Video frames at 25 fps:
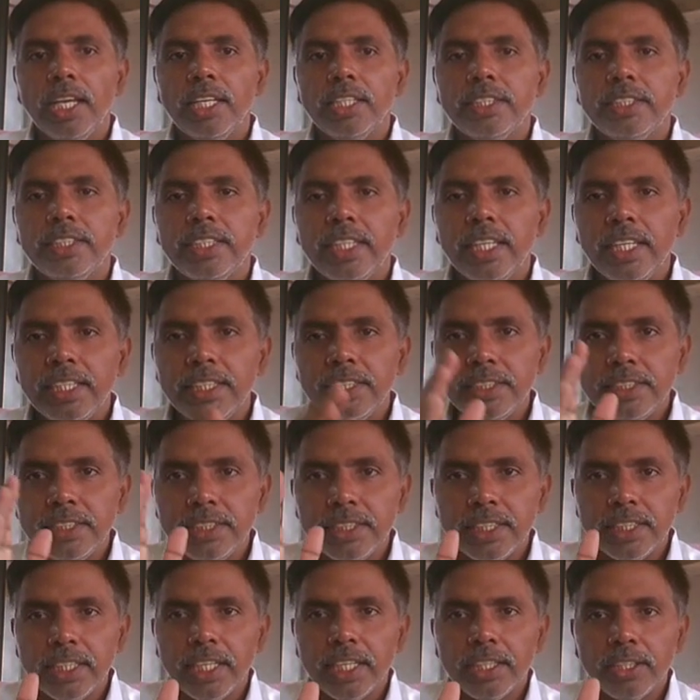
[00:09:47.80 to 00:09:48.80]
change
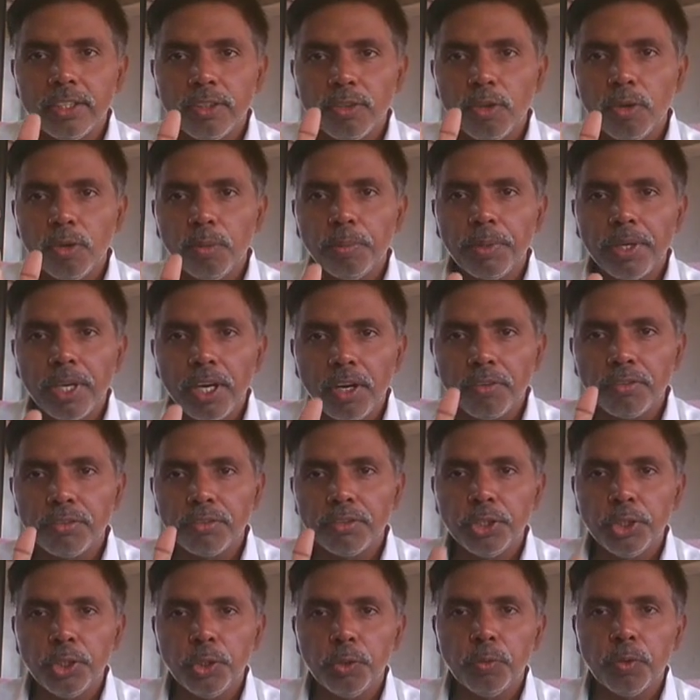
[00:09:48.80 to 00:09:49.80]
in entropy of
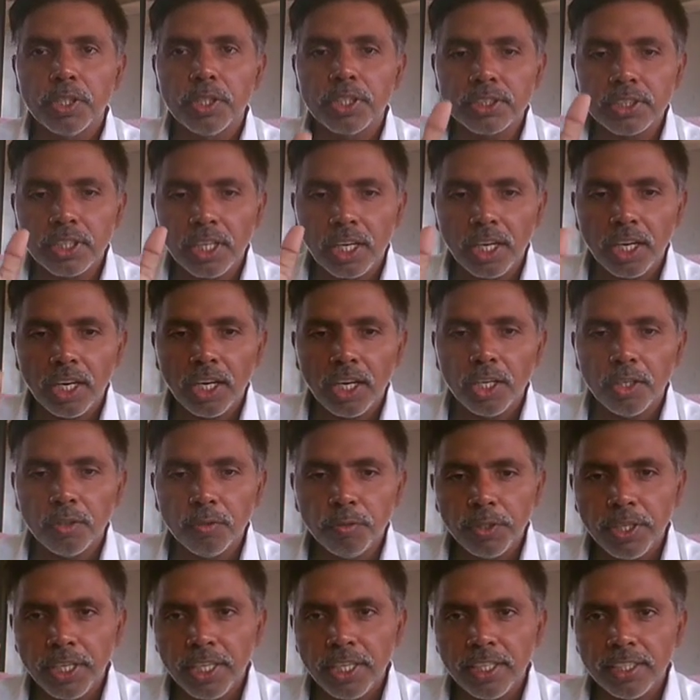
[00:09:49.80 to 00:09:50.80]
universe
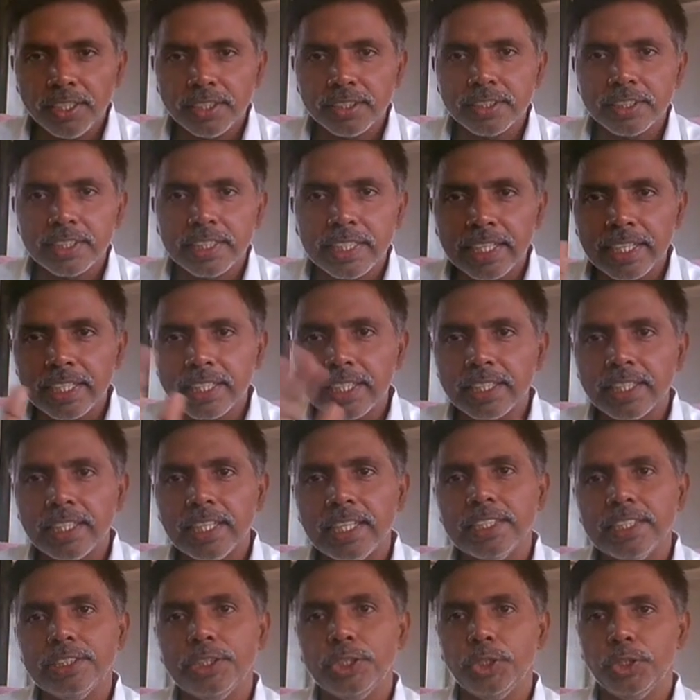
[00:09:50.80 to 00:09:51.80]
always greater
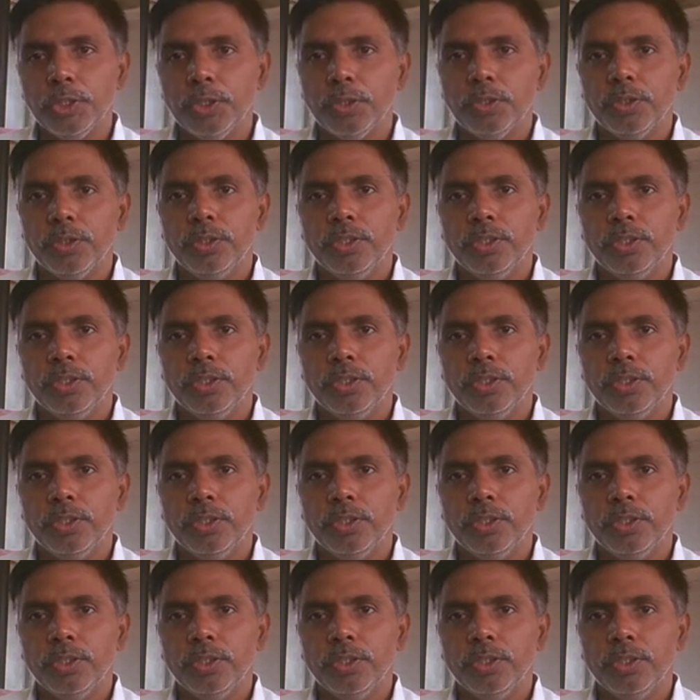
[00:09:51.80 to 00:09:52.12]
than 0.